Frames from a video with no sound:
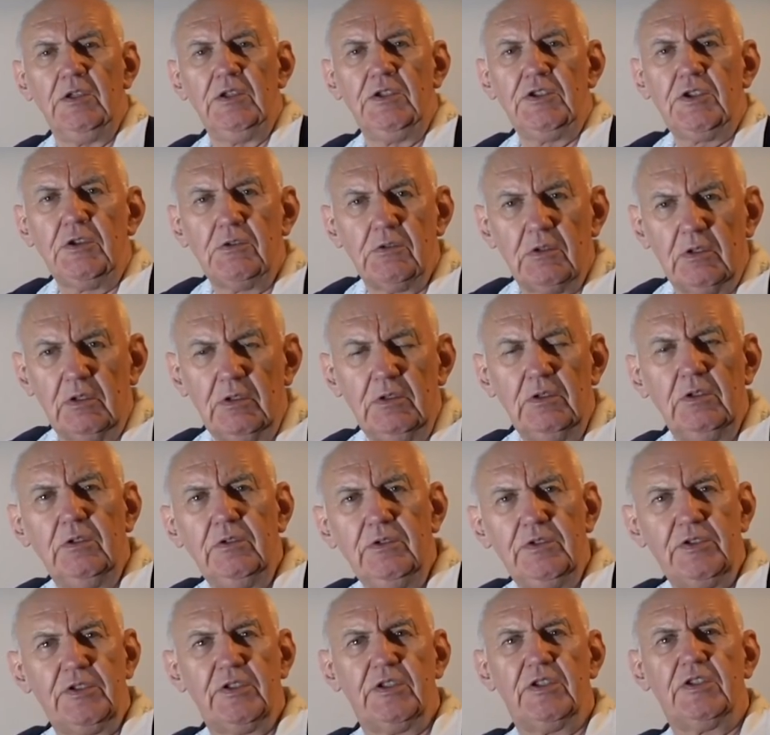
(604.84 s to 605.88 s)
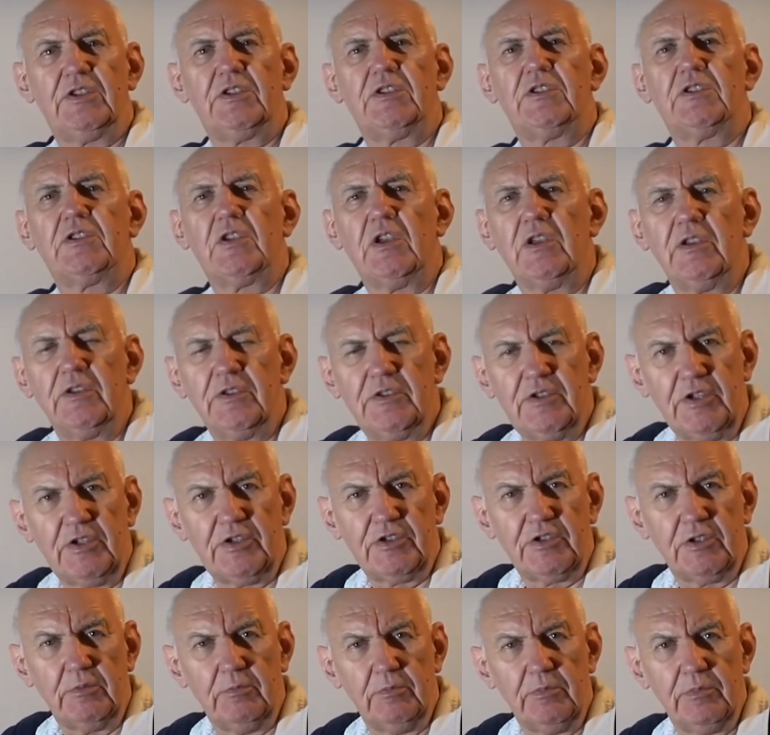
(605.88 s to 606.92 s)
So you can use this
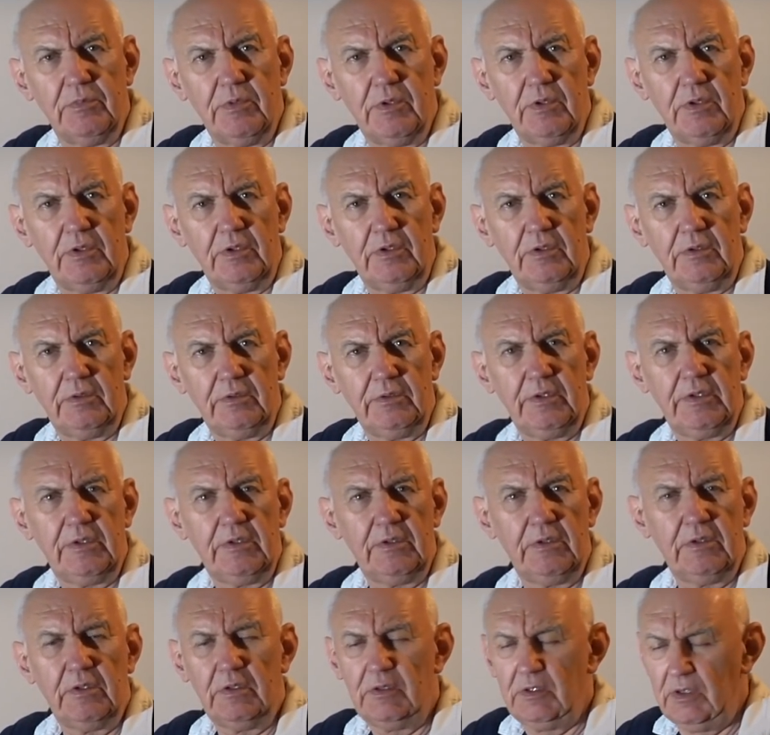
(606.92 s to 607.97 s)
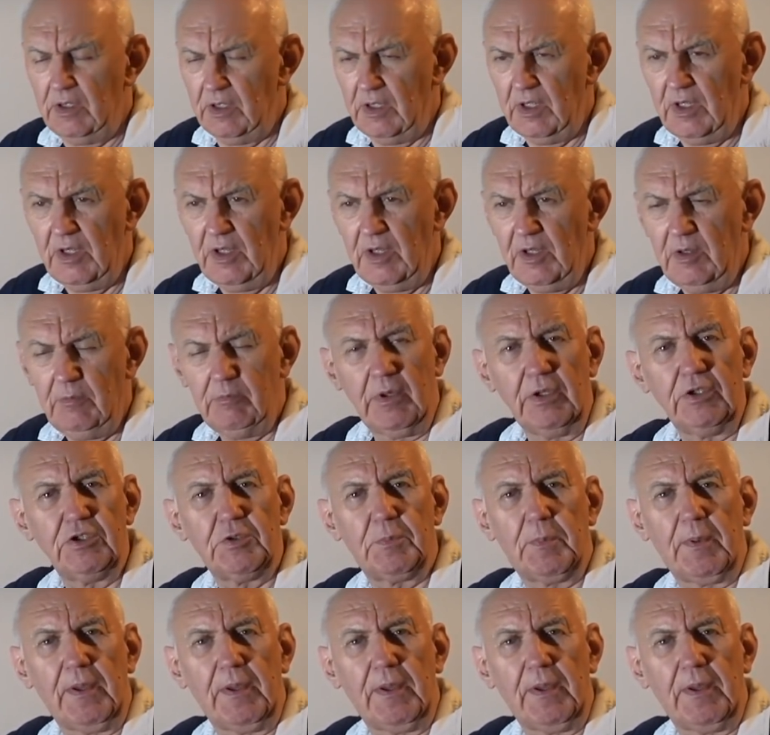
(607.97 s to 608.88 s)
system on most